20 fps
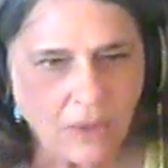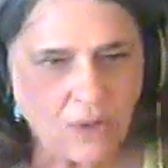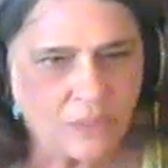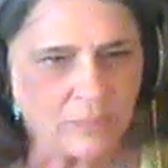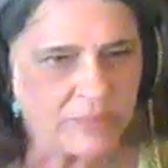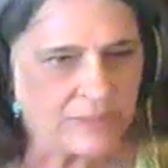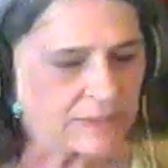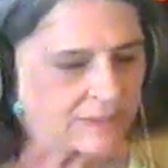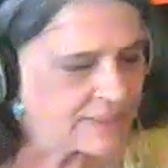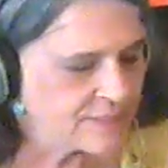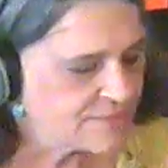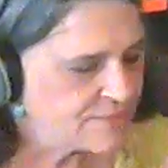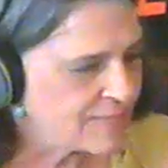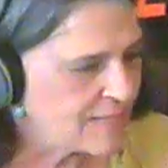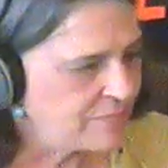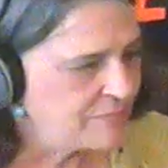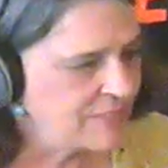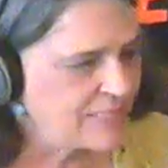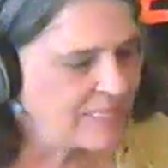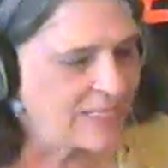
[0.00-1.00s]
Milt has
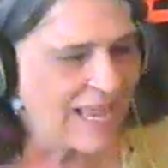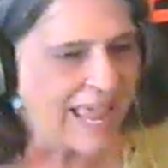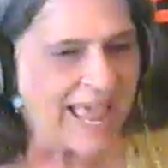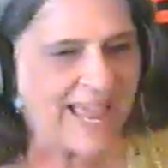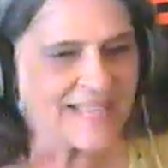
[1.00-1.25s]
sent me the